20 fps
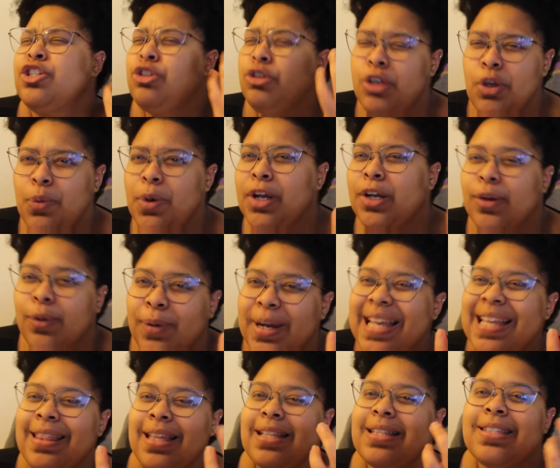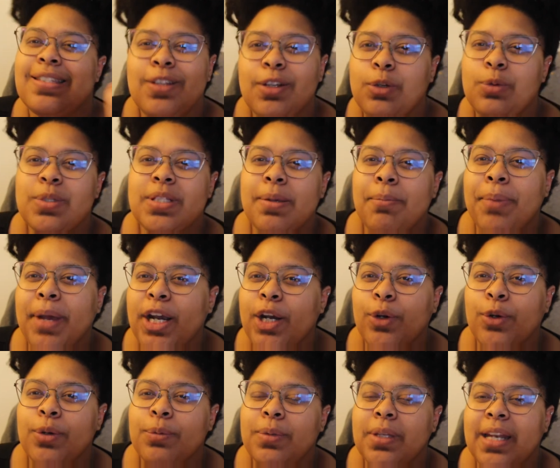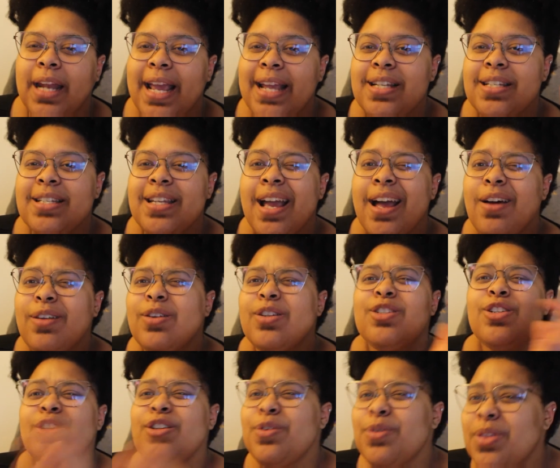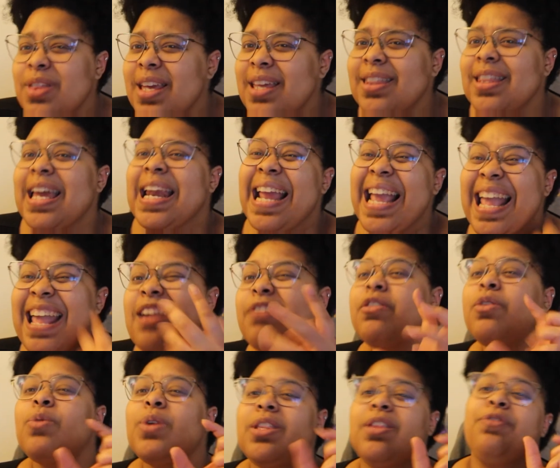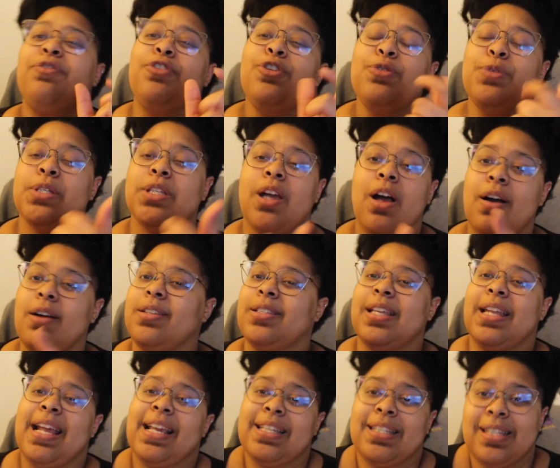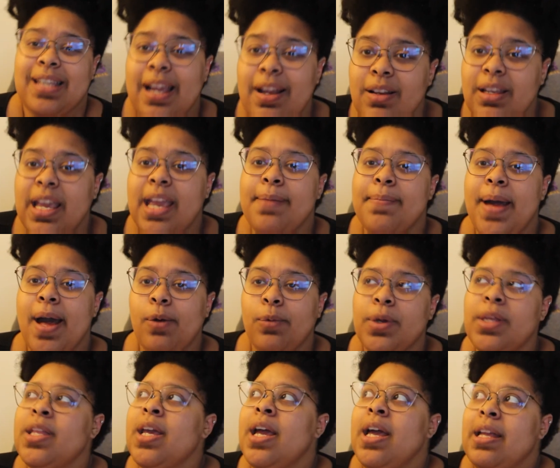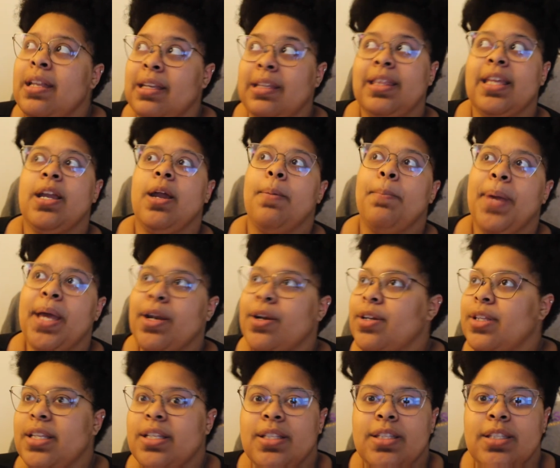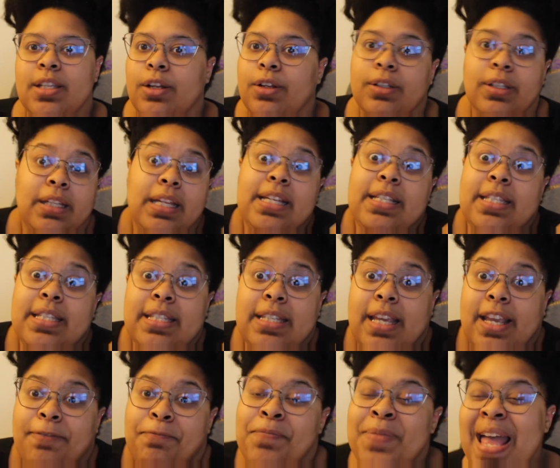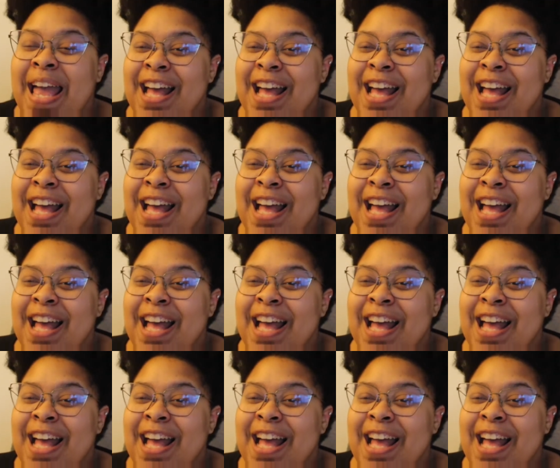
Do you agree that Silk was a better group than H-Town, or do you think that even with the few songs that H-Town came out with, that they are better than Silk? Let's see.